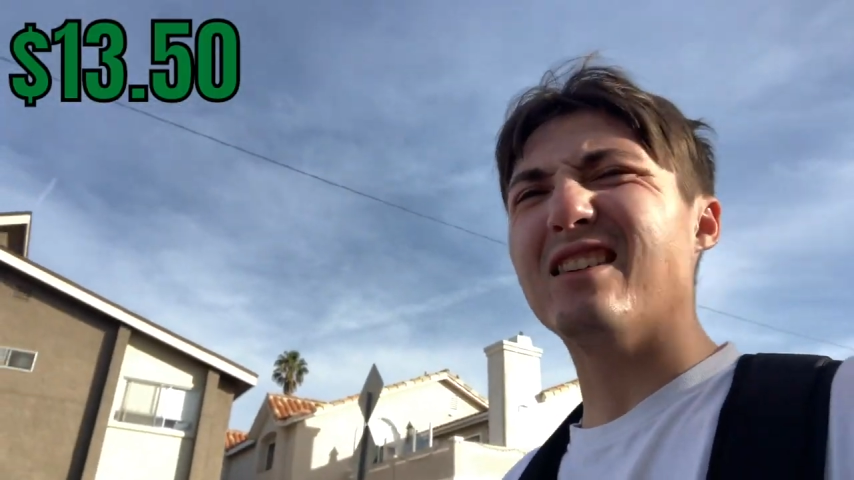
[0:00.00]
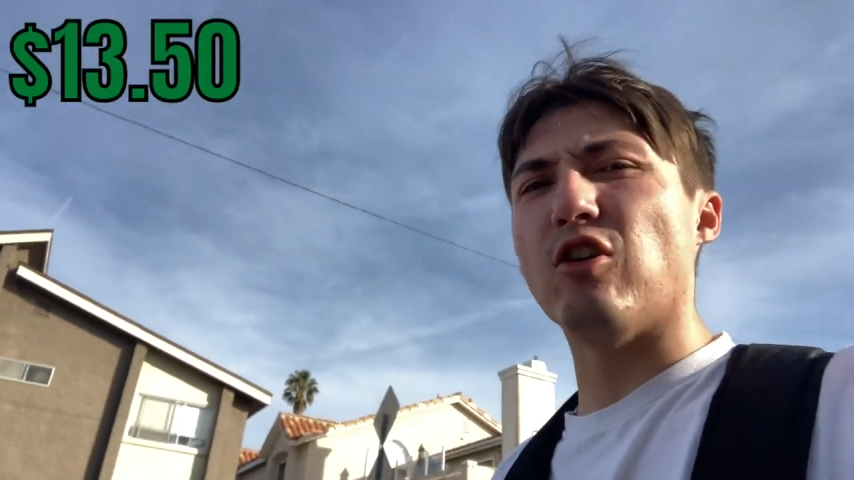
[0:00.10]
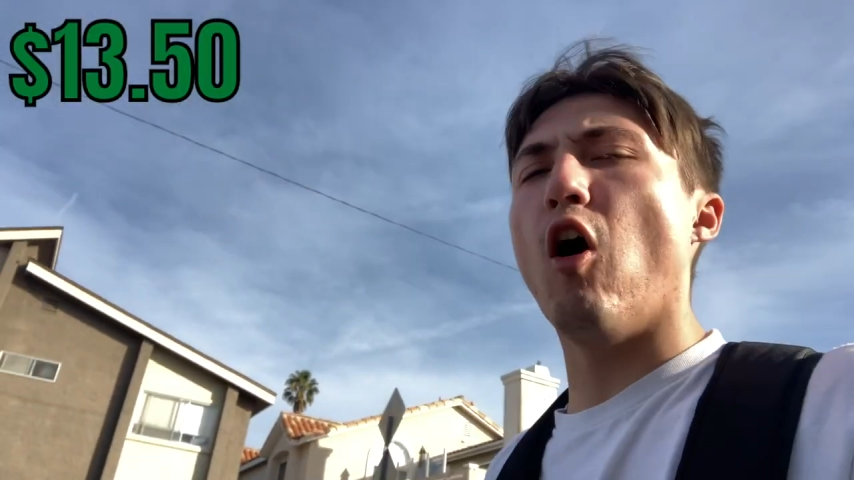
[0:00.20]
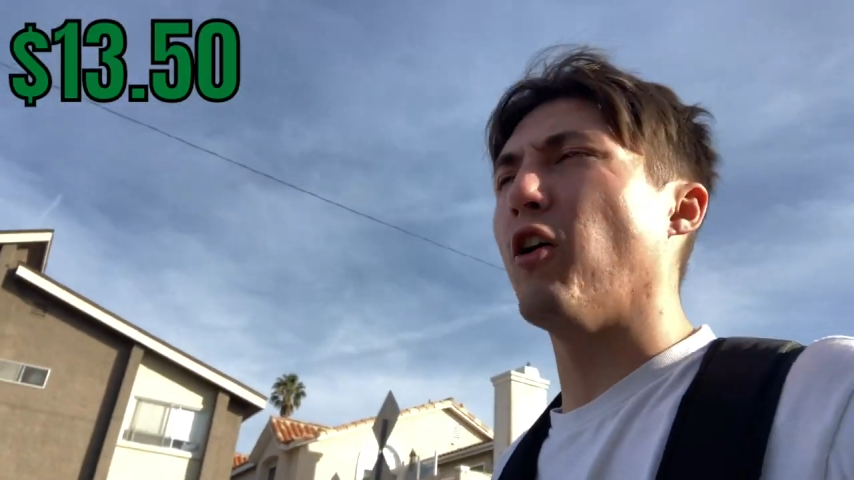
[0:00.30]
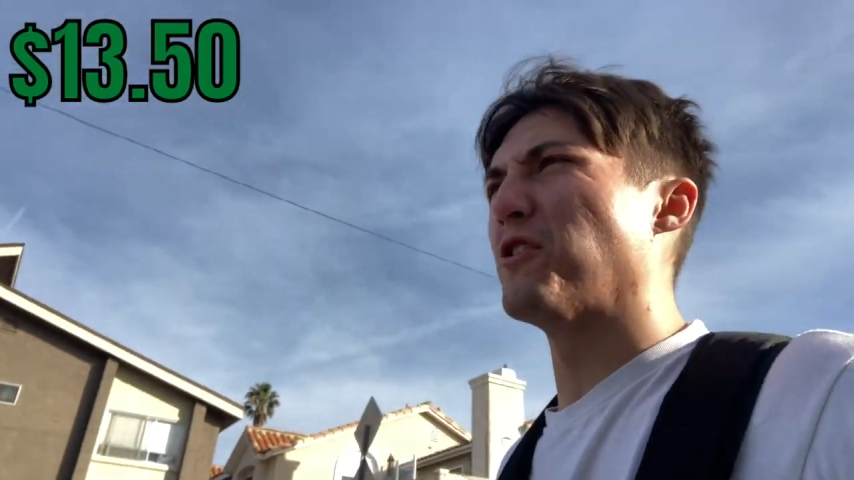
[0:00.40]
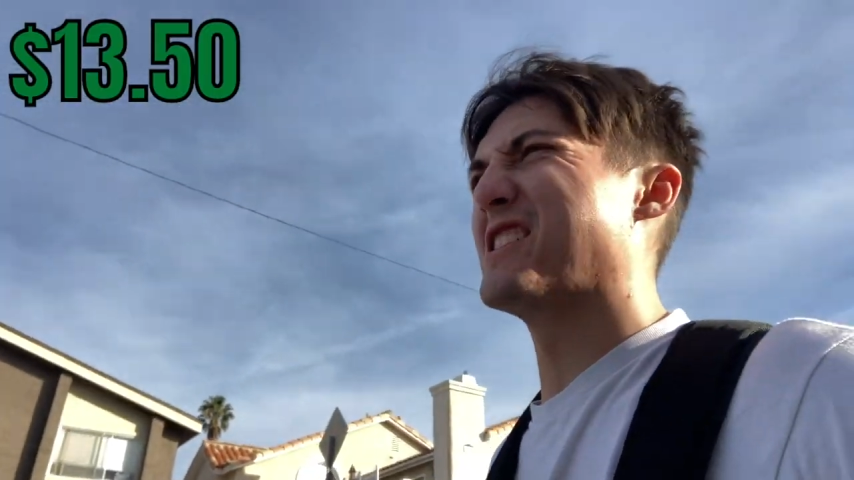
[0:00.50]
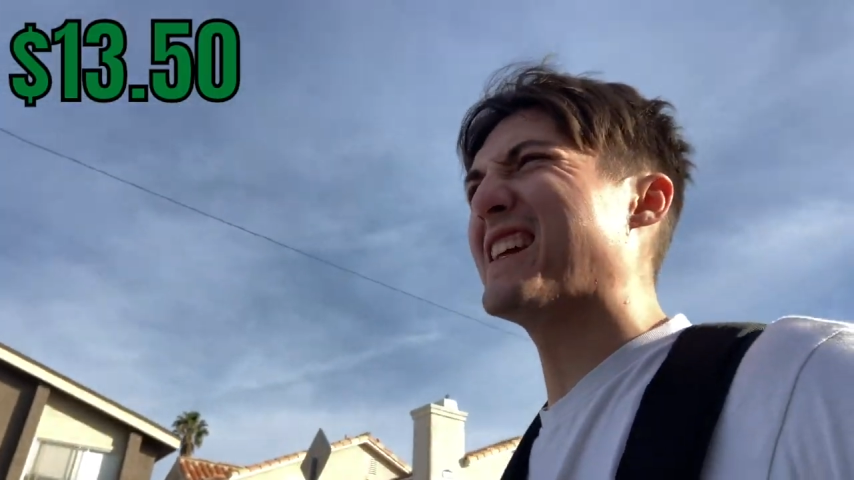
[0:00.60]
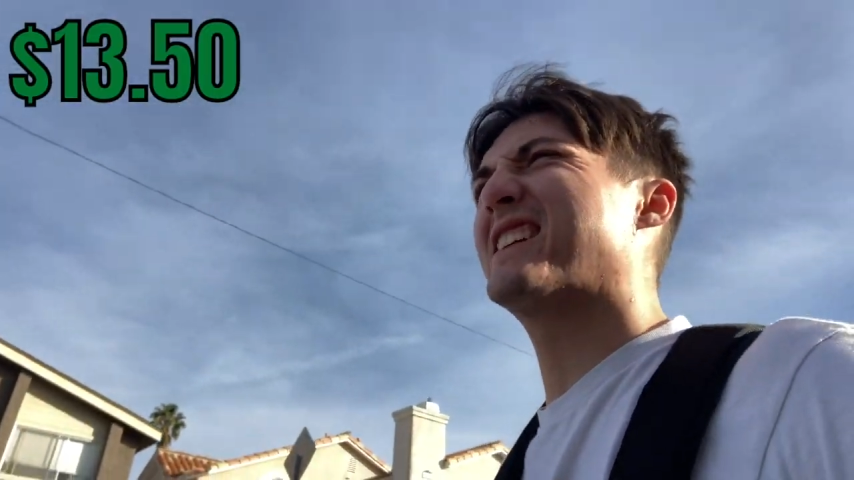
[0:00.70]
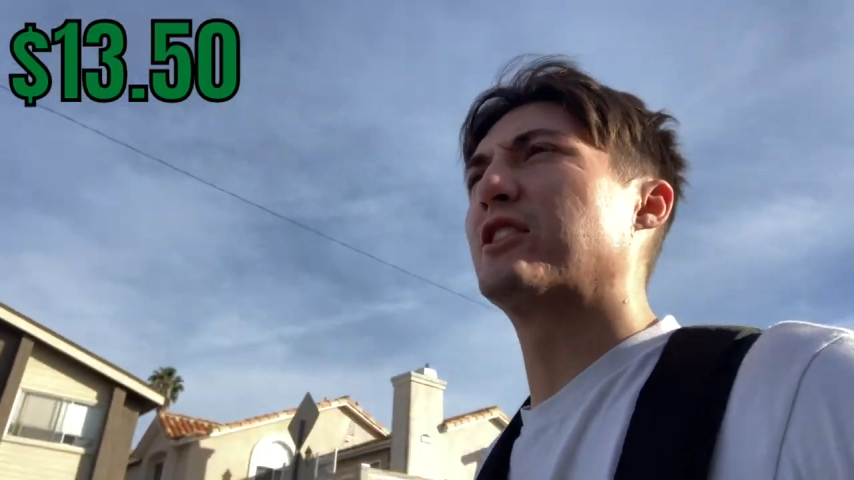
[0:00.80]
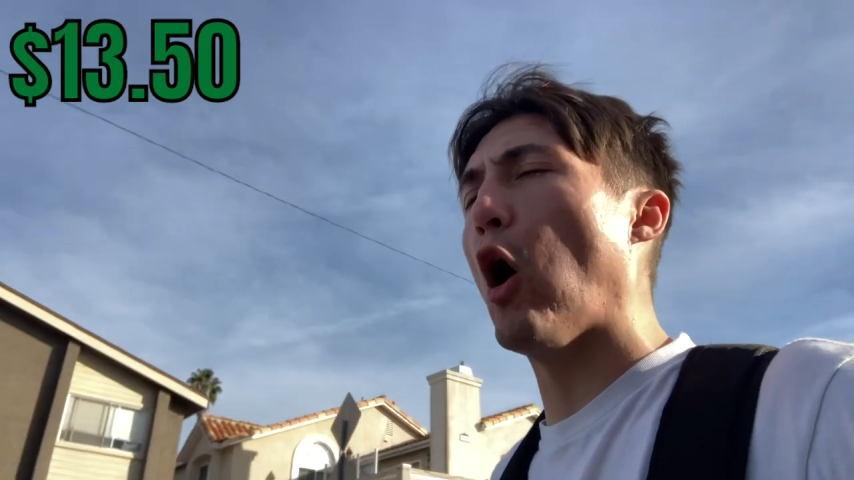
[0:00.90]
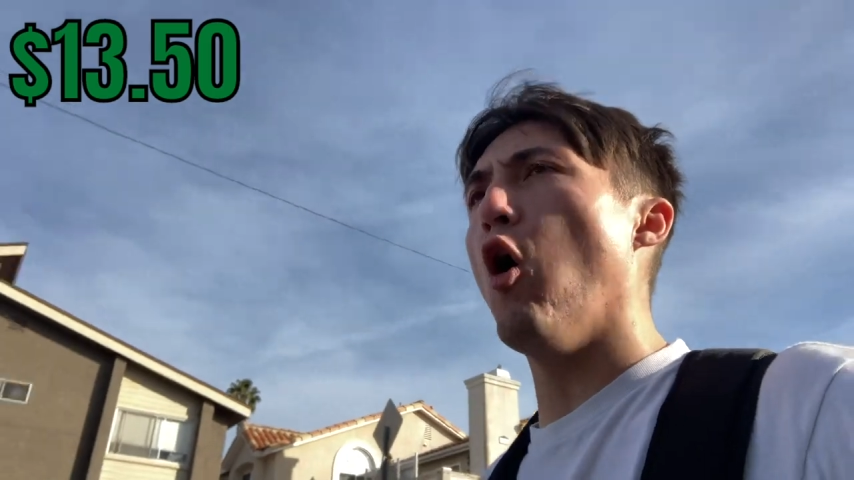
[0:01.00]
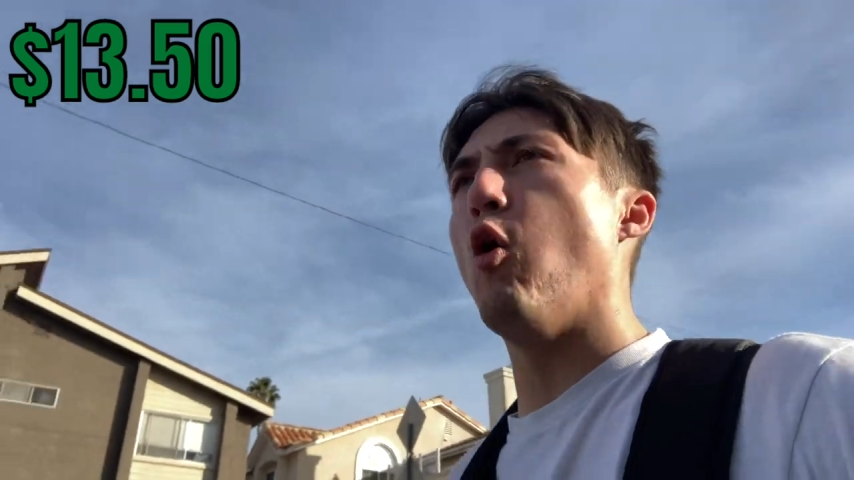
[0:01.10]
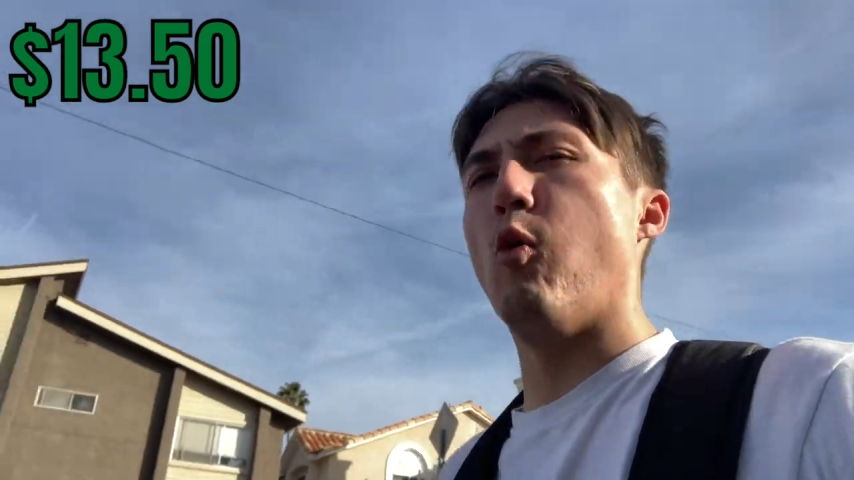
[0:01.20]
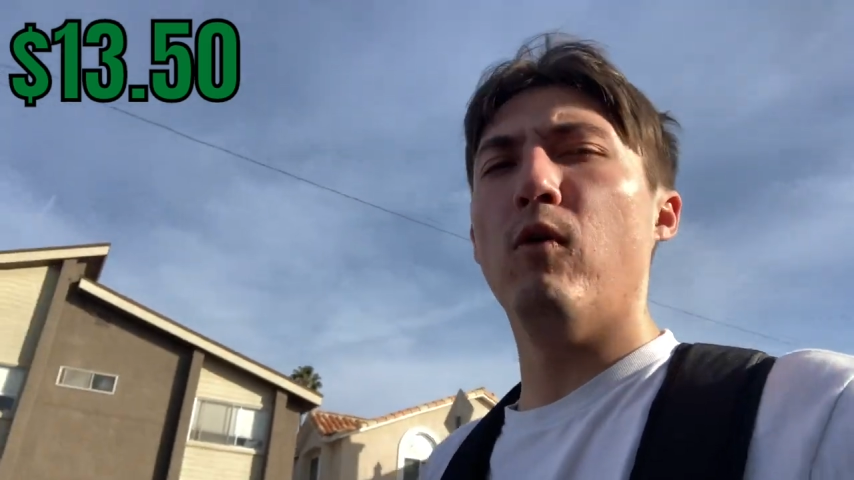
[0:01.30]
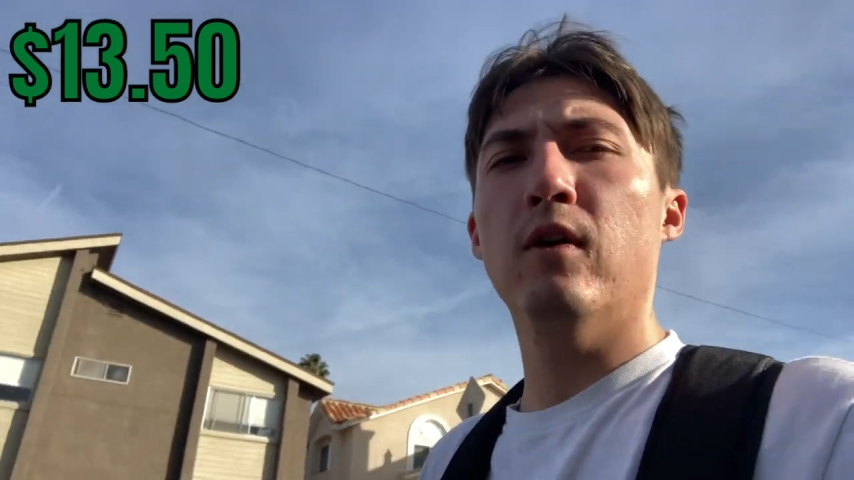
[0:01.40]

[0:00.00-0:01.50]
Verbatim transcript: dollars, let's go.